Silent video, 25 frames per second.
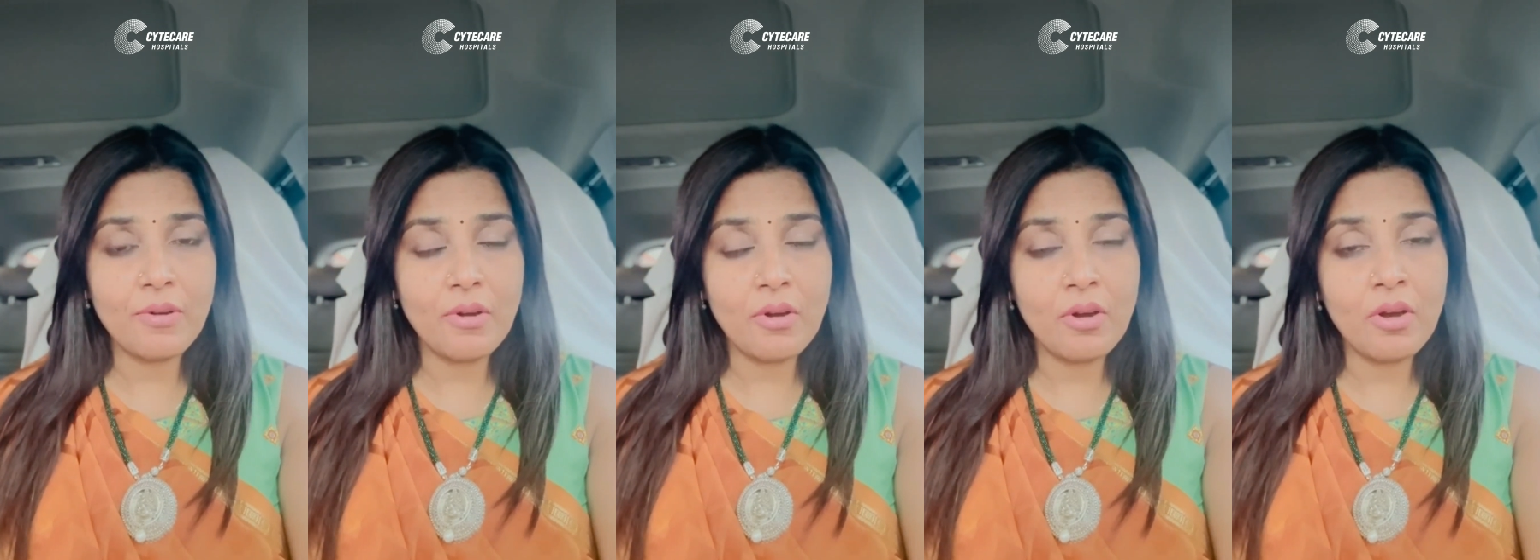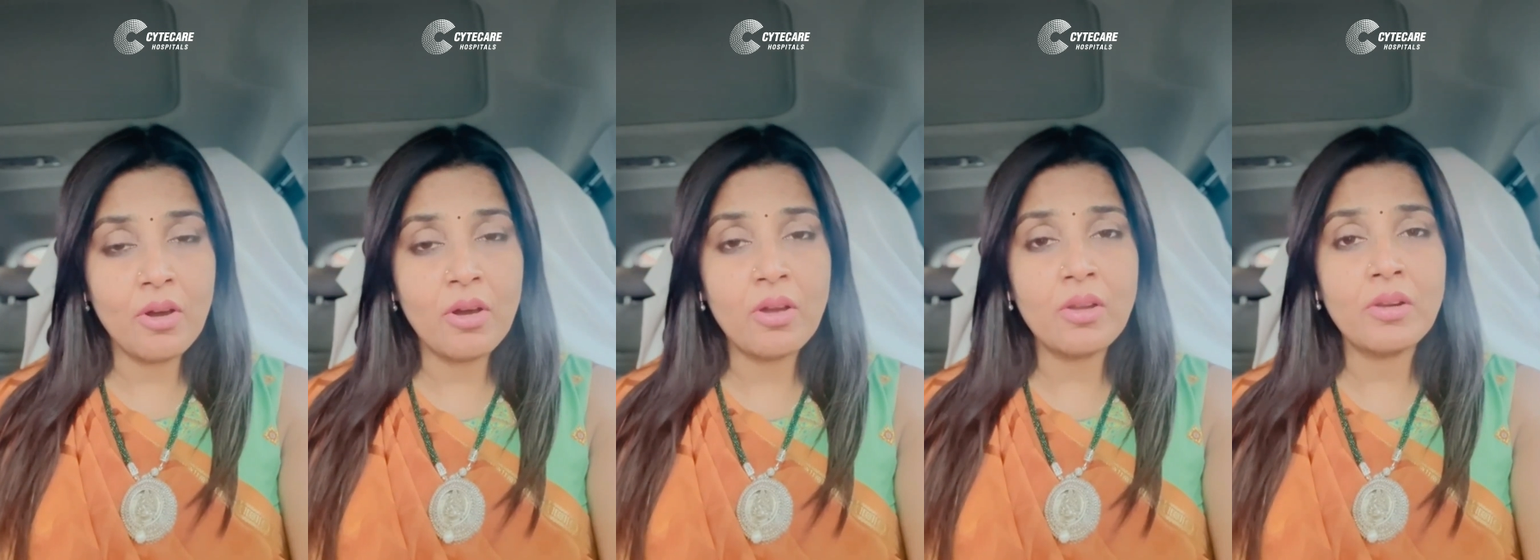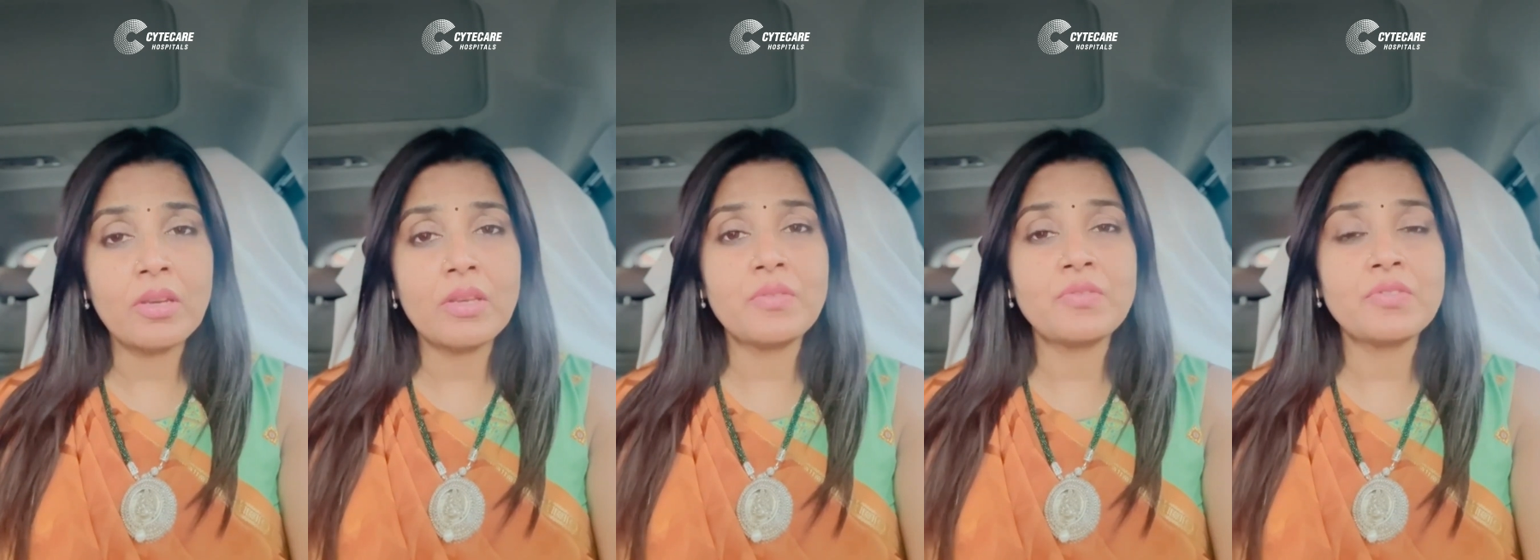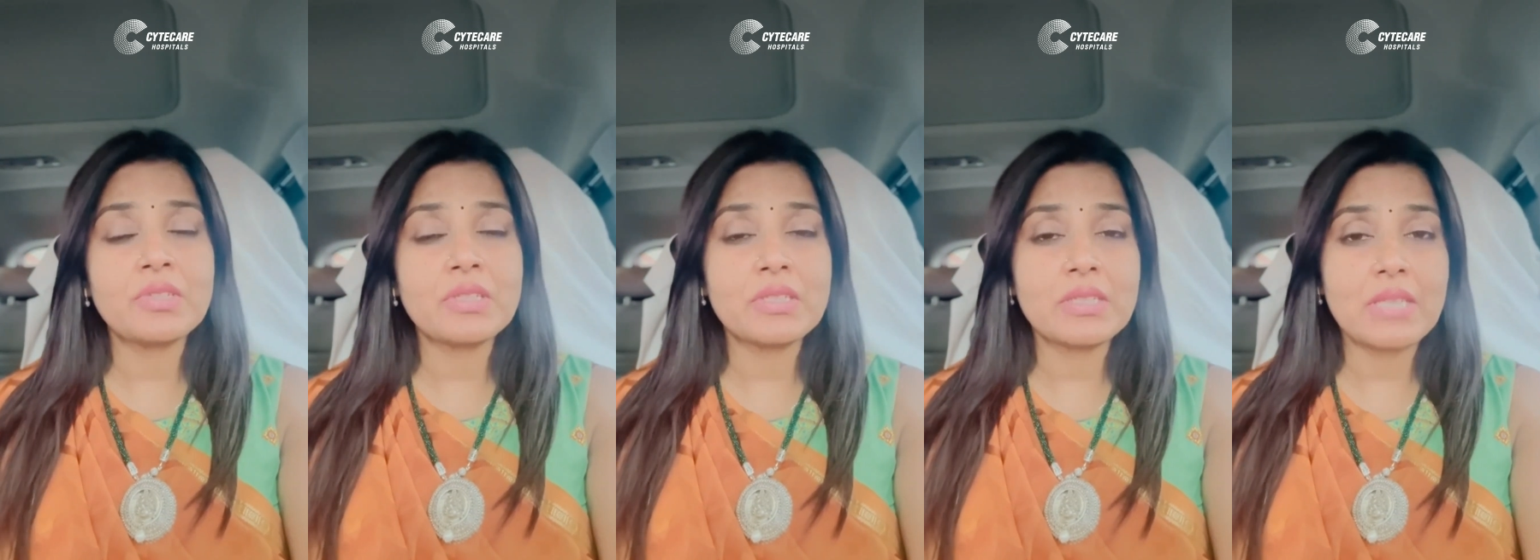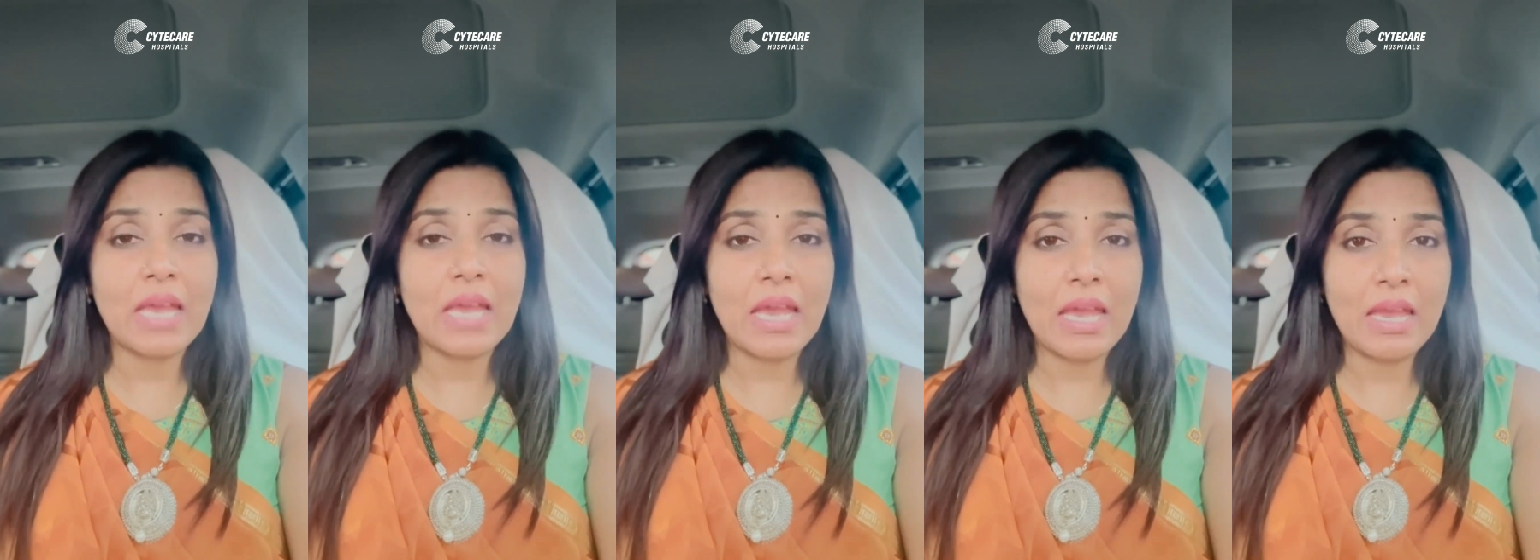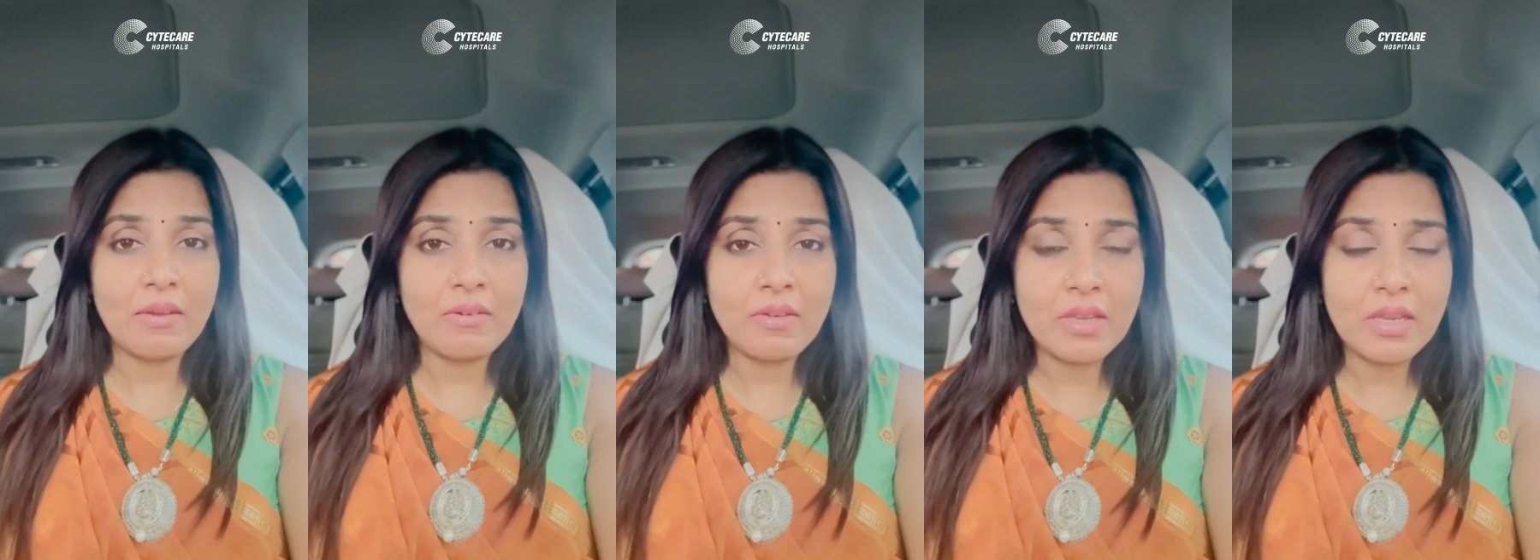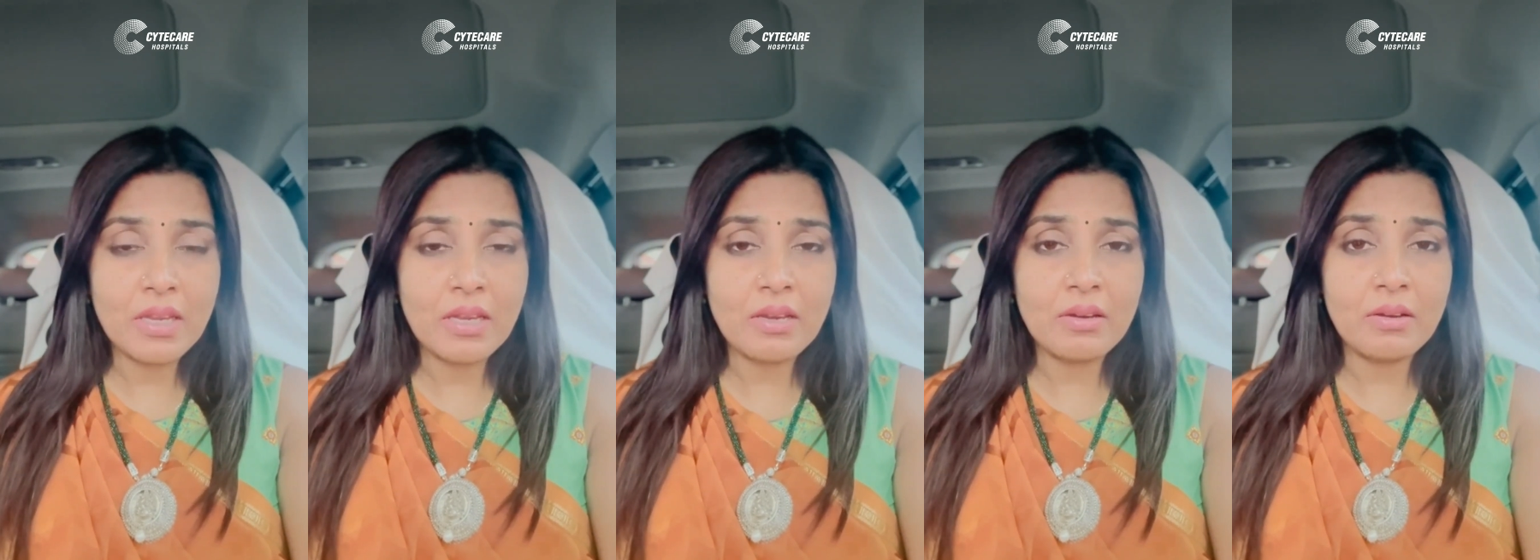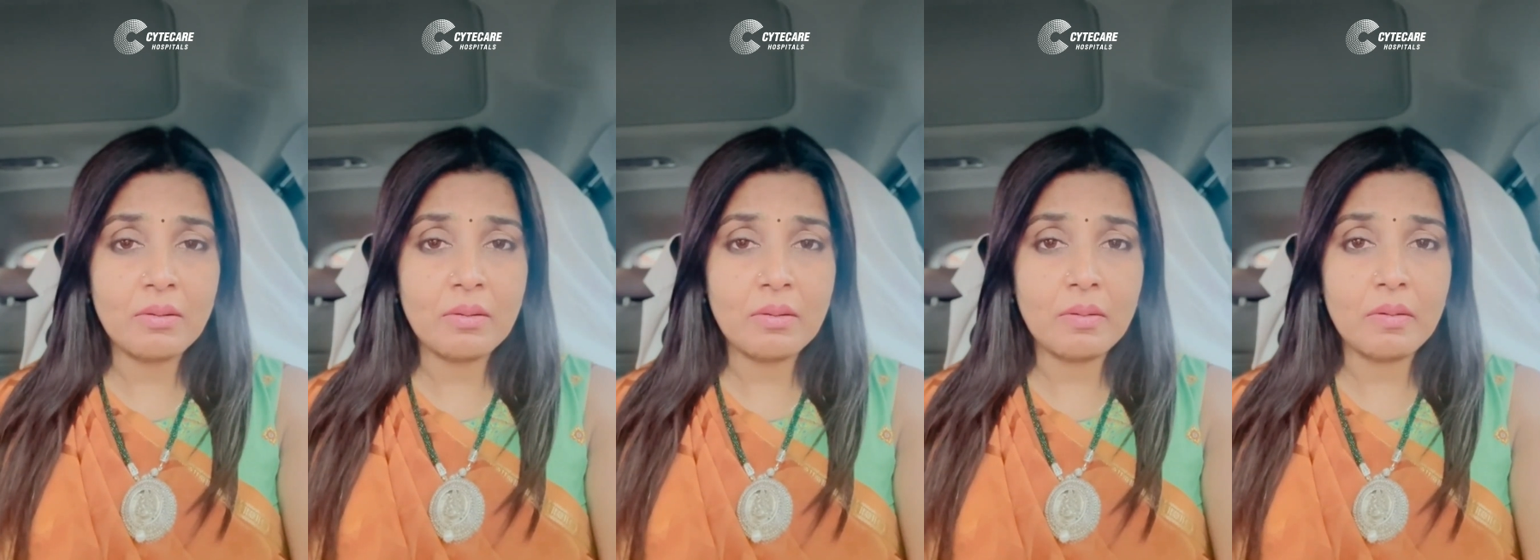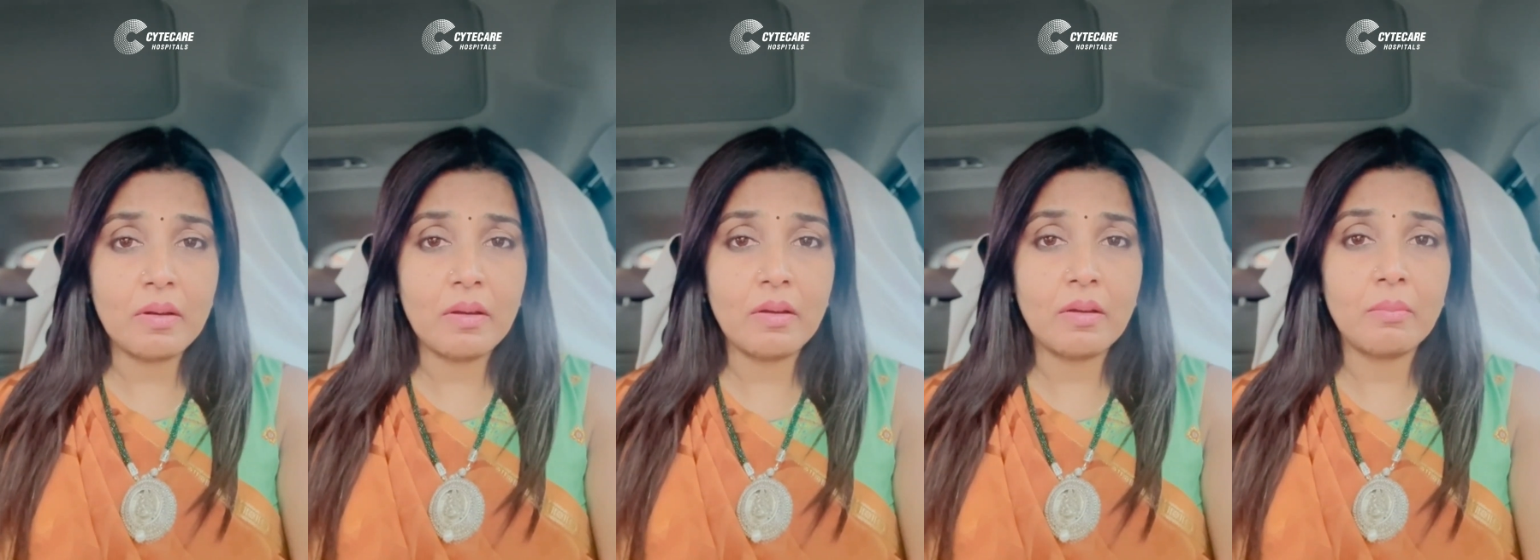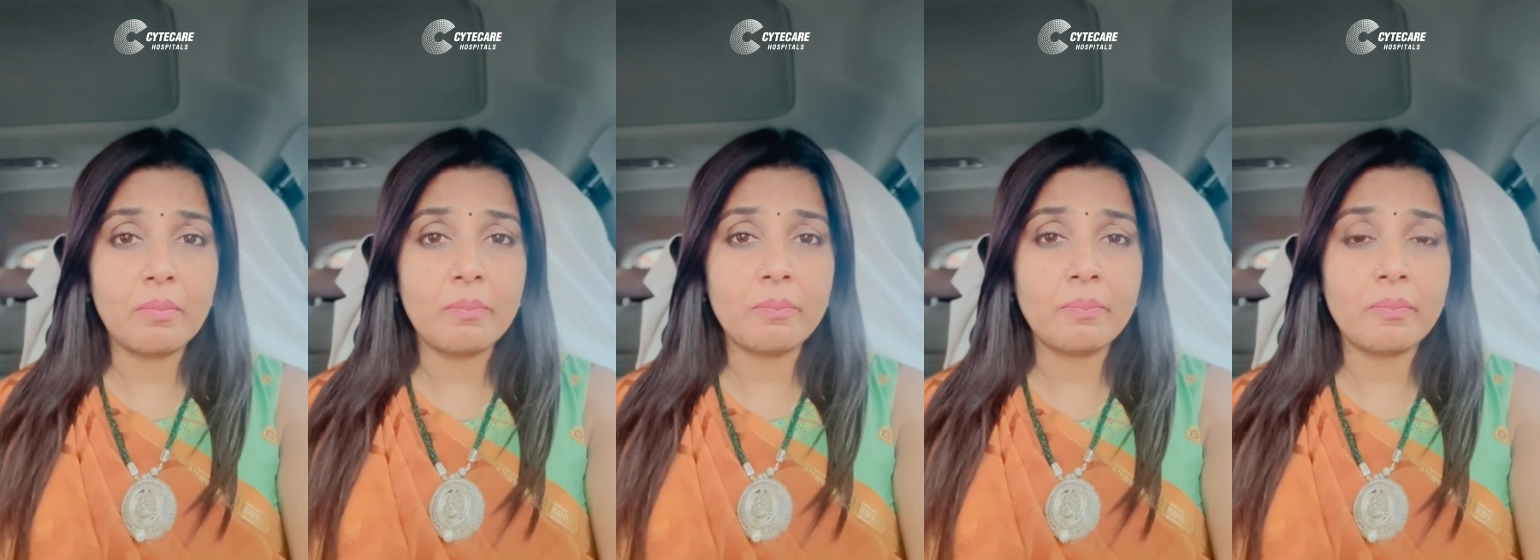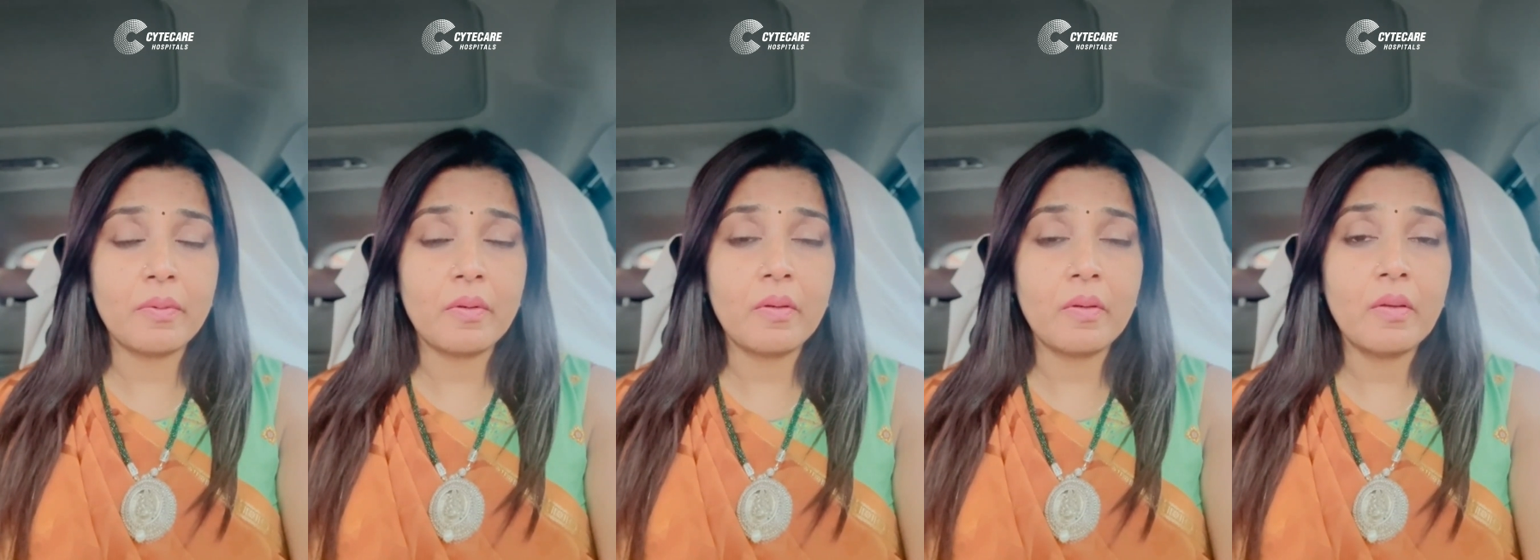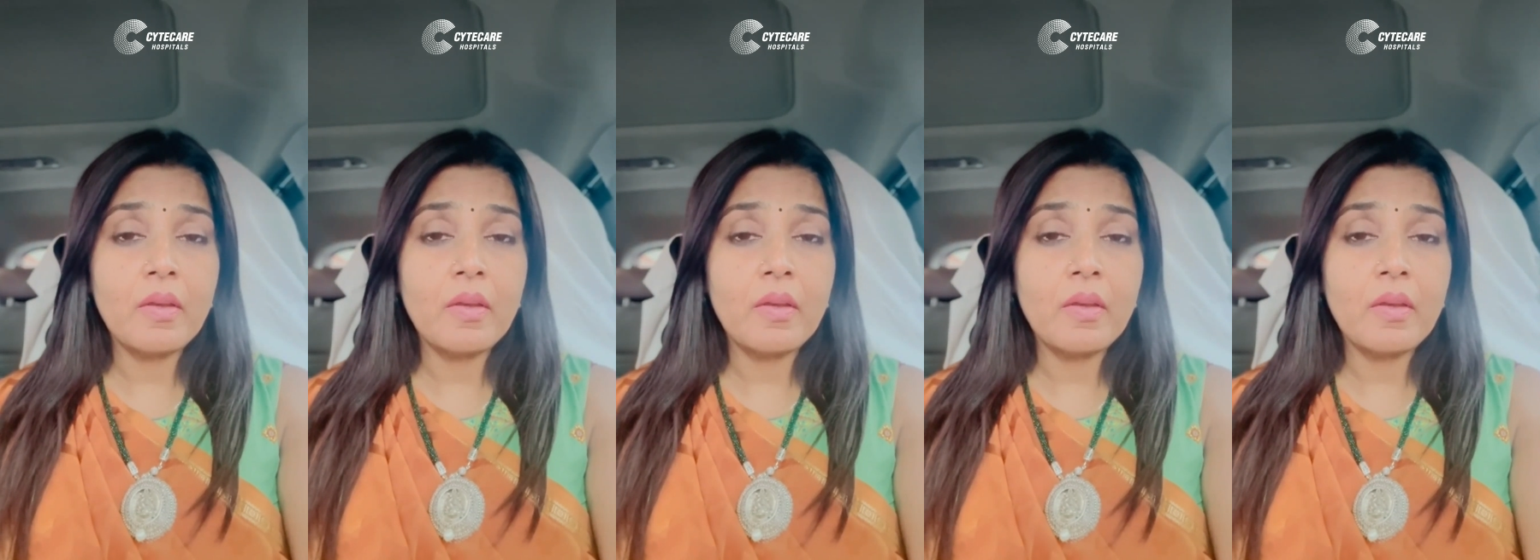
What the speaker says: or if she's having a